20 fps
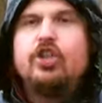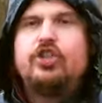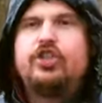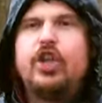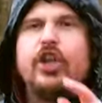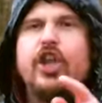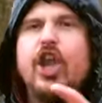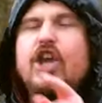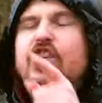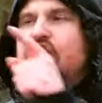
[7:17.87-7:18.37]

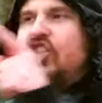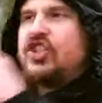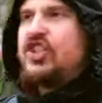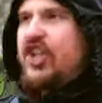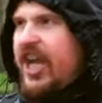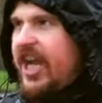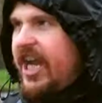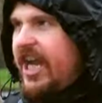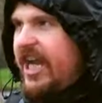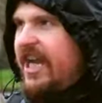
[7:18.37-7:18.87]
Do you
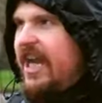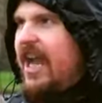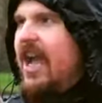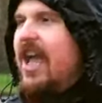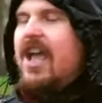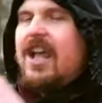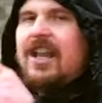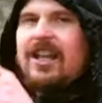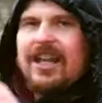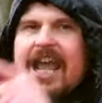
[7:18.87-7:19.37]
see,
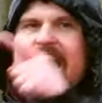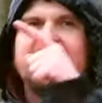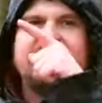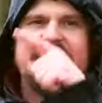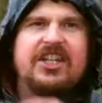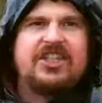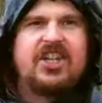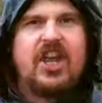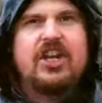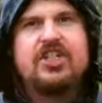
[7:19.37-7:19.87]

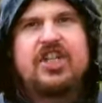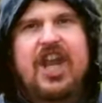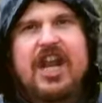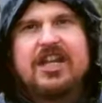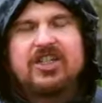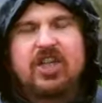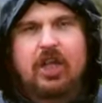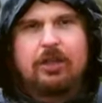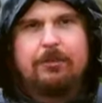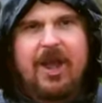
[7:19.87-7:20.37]
ladies and
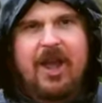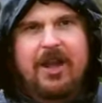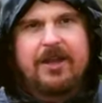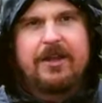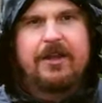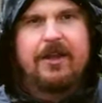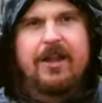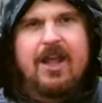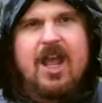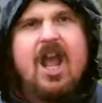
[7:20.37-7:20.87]

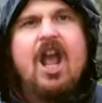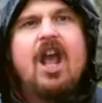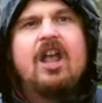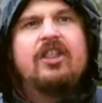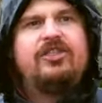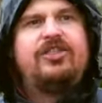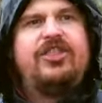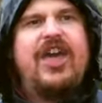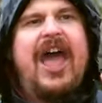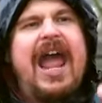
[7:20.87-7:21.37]
gentlemen,
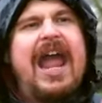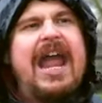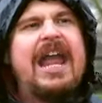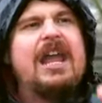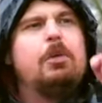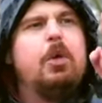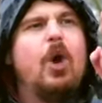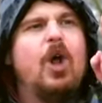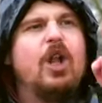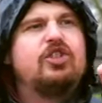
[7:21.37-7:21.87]

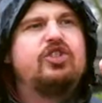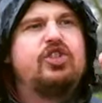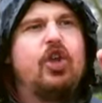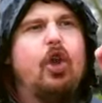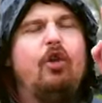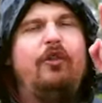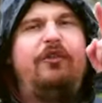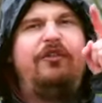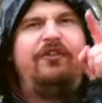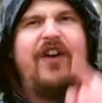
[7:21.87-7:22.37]
they will
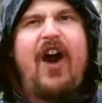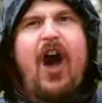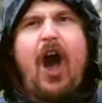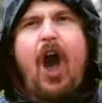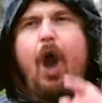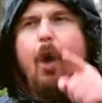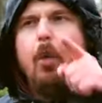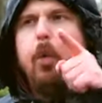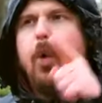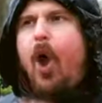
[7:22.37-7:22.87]
do
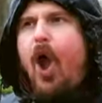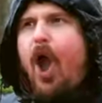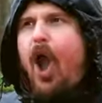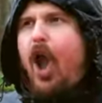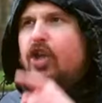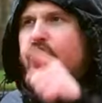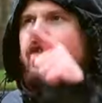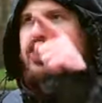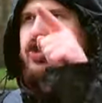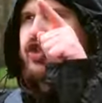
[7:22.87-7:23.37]
far
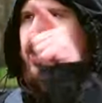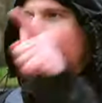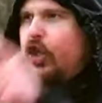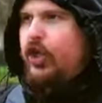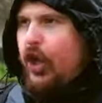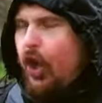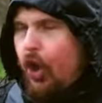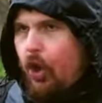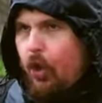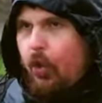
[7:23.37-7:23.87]
worse to
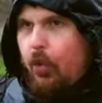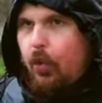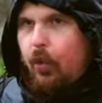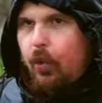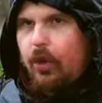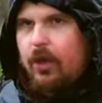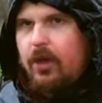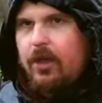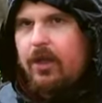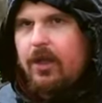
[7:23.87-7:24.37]
you